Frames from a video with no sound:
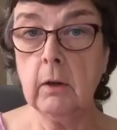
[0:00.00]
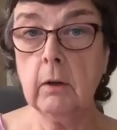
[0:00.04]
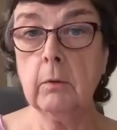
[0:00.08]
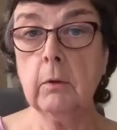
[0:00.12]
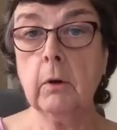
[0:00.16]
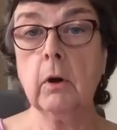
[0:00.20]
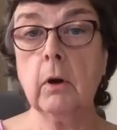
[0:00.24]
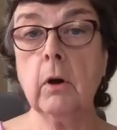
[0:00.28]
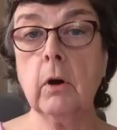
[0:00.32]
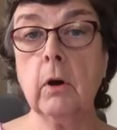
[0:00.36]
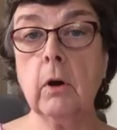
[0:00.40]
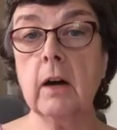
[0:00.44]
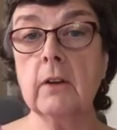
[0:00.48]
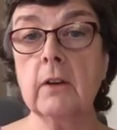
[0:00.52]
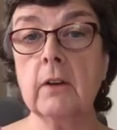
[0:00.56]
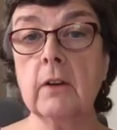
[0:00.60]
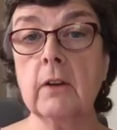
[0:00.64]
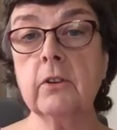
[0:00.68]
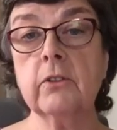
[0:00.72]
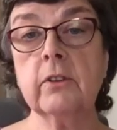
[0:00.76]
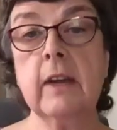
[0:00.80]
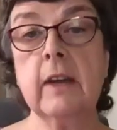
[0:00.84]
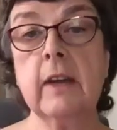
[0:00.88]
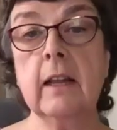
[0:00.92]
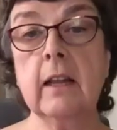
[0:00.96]

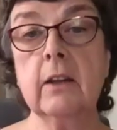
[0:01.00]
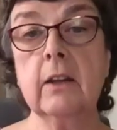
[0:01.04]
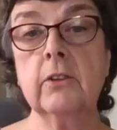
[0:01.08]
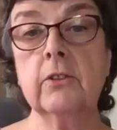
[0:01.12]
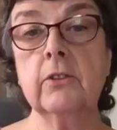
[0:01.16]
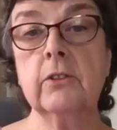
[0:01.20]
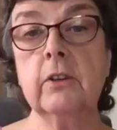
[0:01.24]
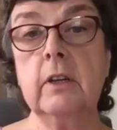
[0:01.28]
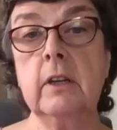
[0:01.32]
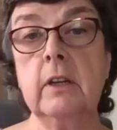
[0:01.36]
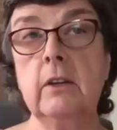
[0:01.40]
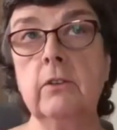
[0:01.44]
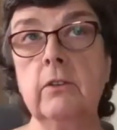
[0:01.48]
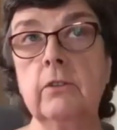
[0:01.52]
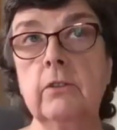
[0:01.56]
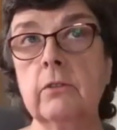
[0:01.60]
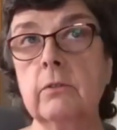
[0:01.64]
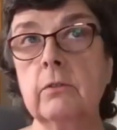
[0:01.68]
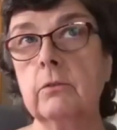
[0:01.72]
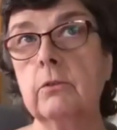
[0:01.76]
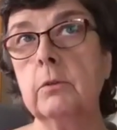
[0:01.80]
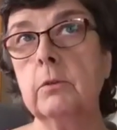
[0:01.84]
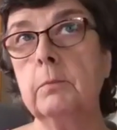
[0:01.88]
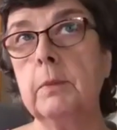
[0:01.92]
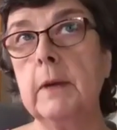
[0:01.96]
causes galaxies
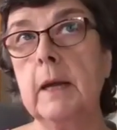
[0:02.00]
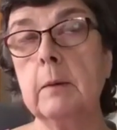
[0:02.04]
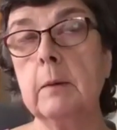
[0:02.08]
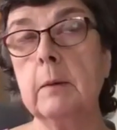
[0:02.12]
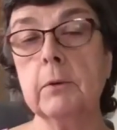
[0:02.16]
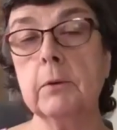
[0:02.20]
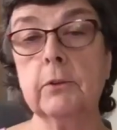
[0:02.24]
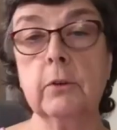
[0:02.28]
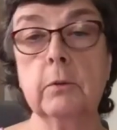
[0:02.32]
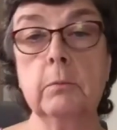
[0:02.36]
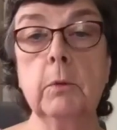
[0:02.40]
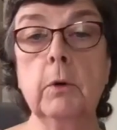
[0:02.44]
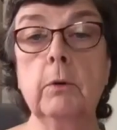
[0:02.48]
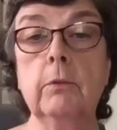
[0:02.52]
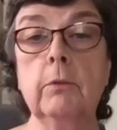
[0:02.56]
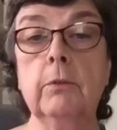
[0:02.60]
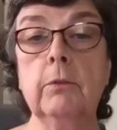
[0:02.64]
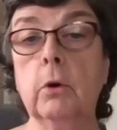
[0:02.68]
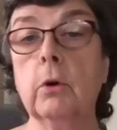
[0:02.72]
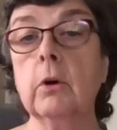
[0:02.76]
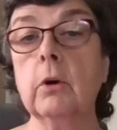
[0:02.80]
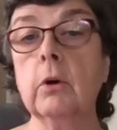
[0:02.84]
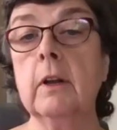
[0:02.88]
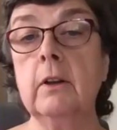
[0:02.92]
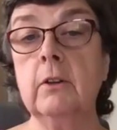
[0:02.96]
to be able to move
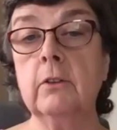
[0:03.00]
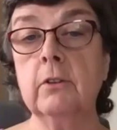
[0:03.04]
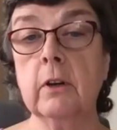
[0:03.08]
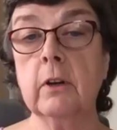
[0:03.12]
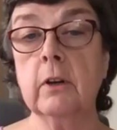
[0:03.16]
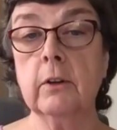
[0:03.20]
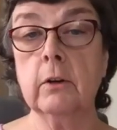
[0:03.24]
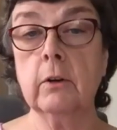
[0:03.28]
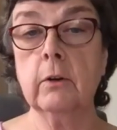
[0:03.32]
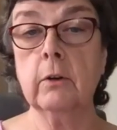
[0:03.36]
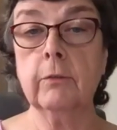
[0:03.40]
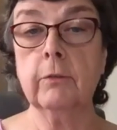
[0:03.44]
toward each other.